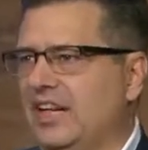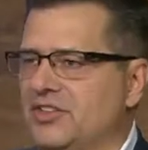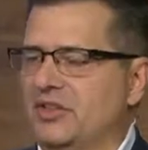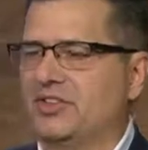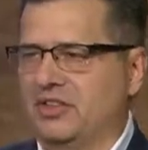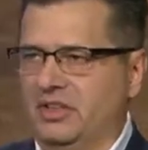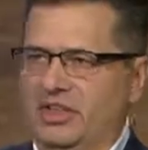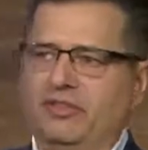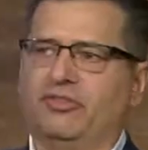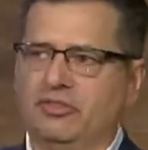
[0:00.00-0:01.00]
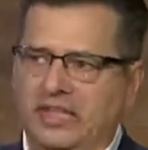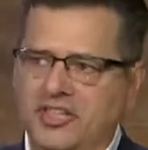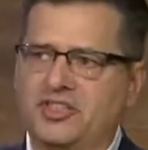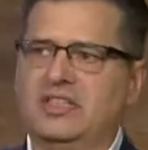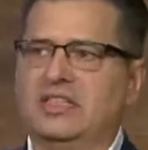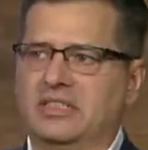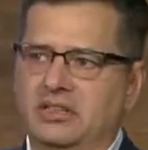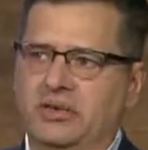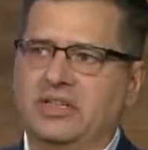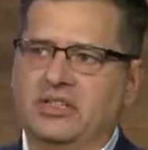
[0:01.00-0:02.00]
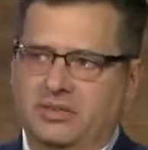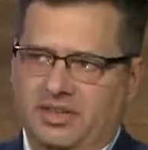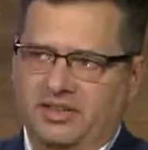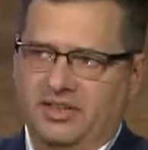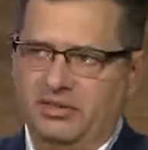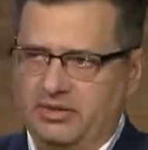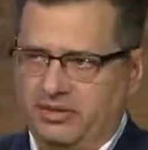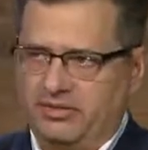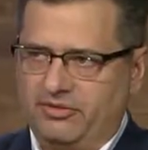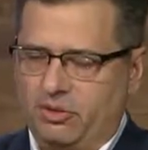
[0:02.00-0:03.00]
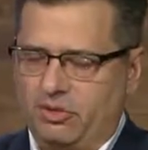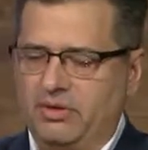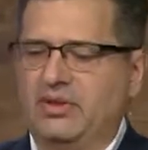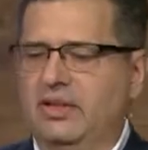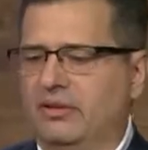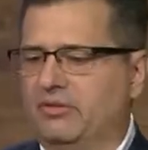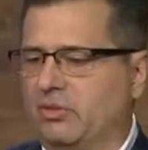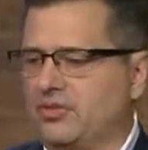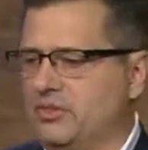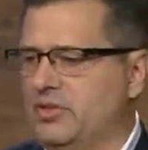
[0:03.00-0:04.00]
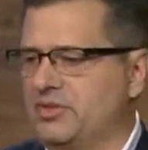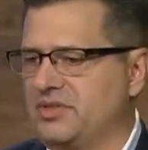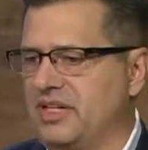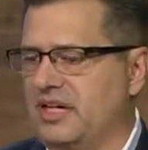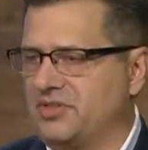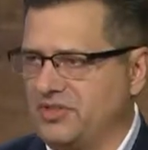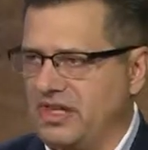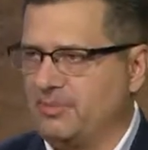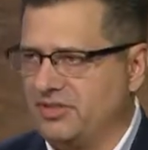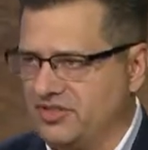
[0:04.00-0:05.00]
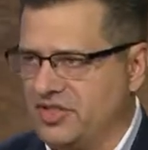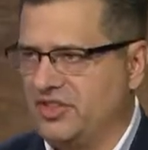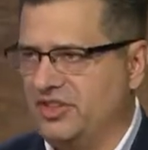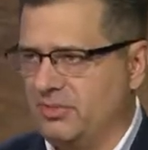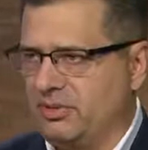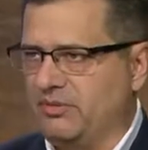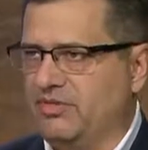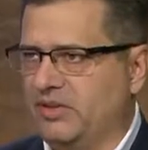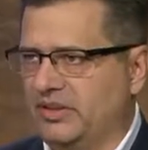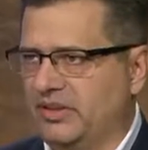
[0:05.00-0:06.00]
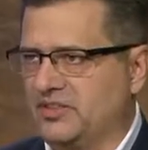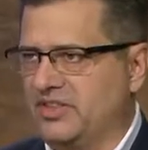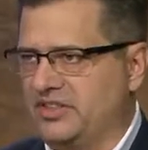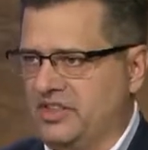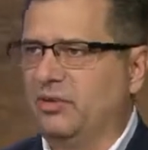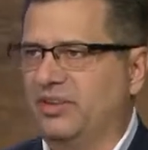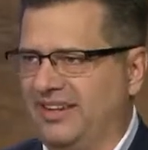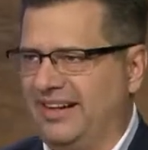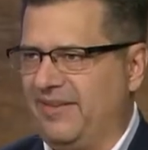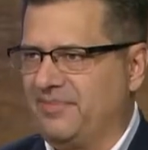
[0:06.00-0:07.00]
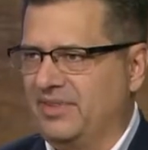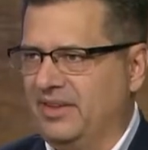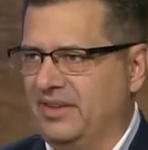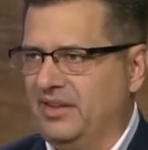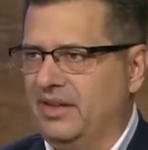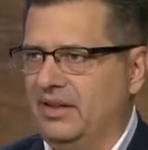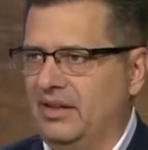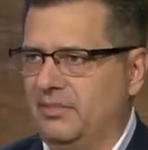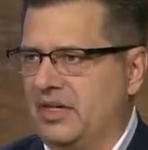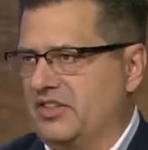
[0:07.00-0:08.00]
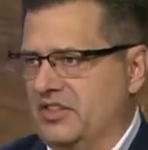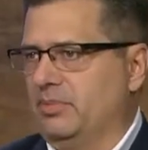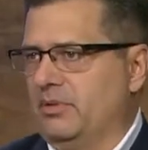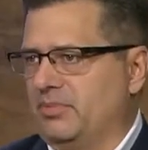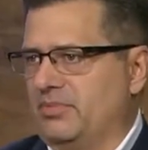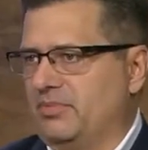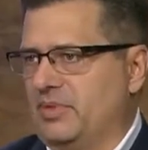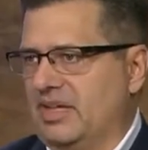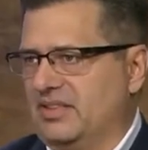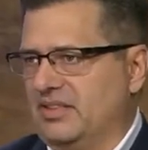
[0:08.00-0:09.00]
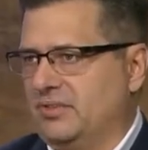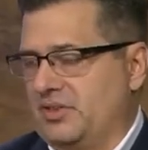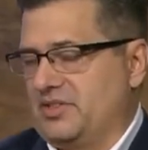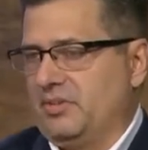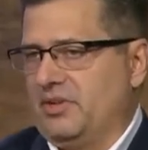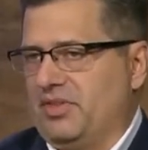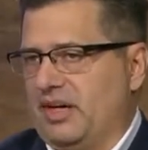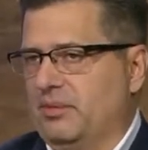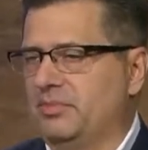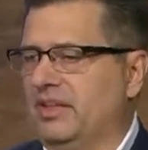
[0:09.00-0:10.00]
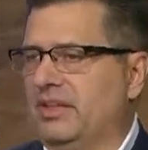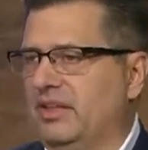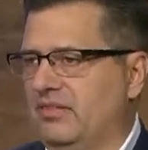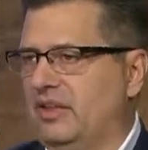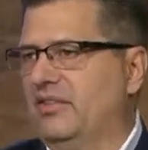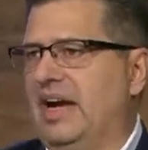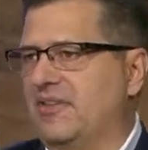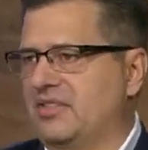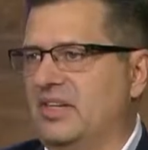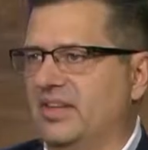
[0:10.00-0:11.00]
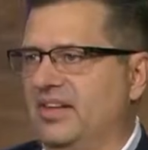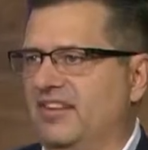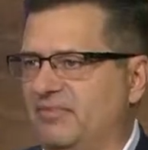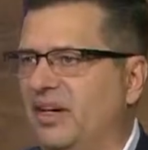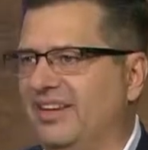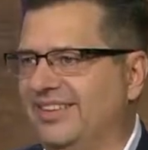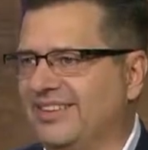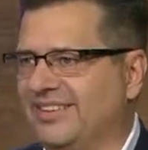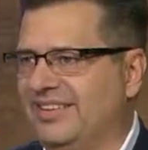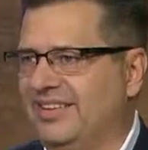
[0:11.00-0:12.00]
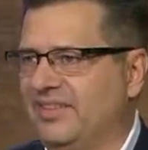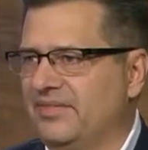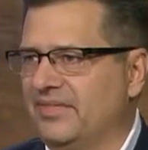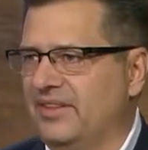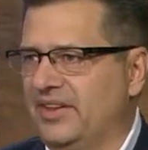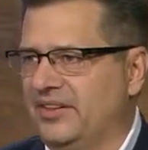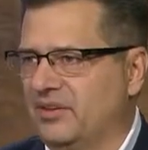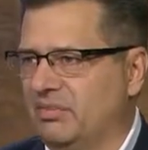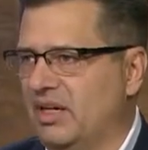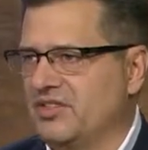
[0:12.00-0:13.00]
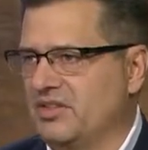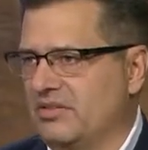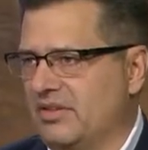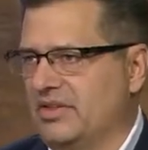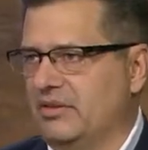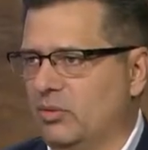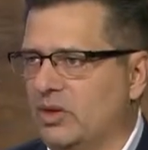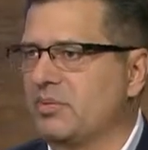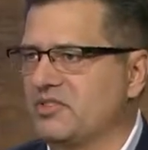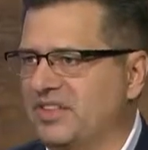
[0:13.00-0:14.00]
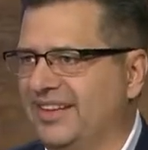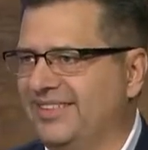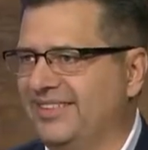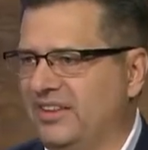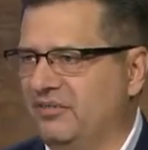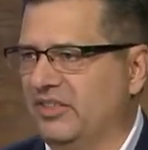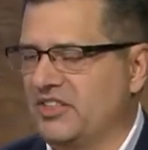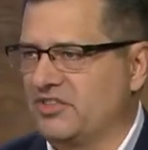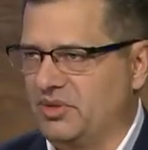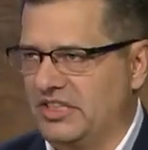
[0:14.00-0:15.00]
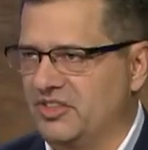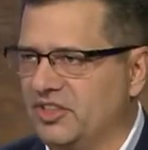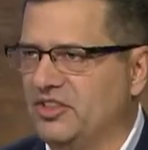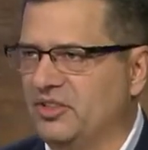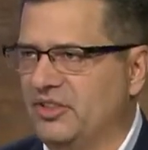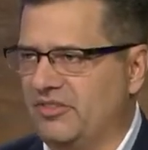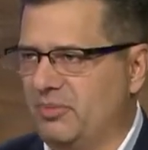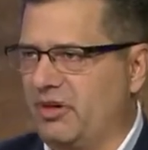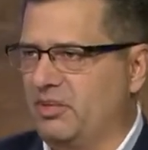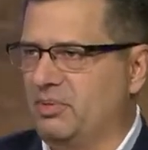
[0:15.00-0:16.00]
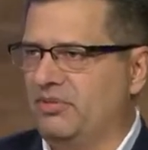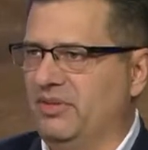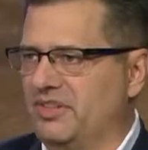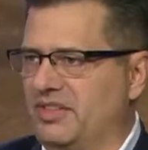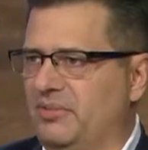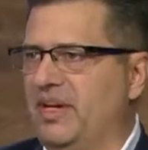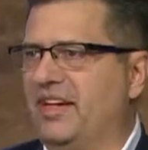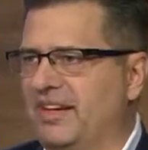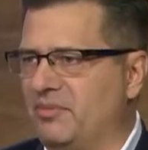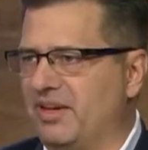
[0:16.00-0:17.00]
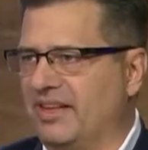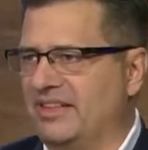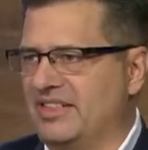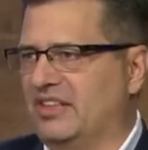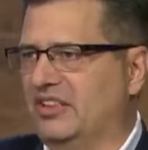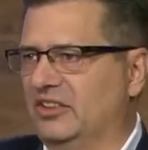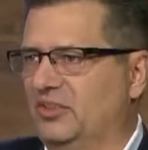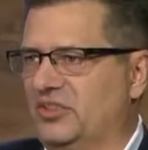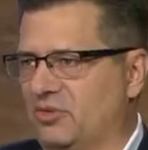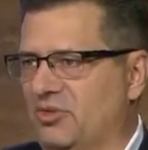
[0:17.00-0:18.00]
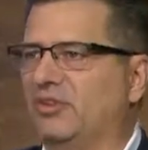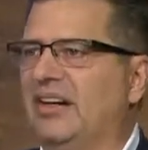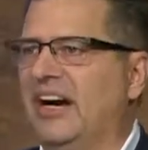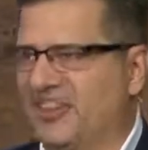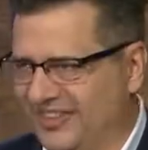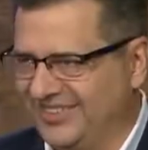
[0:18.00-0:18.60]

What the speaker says: So inflation is going to be a theme going forward, and unfortunately most retirees are not positioned in their portflolios to deal with that. A simple process or a simple thought would be if you have half stock and half bonds, and your bonds are earning 1% and inflation is running 2%, you have a part of your portfolio that's not making any money and is actually losing real value.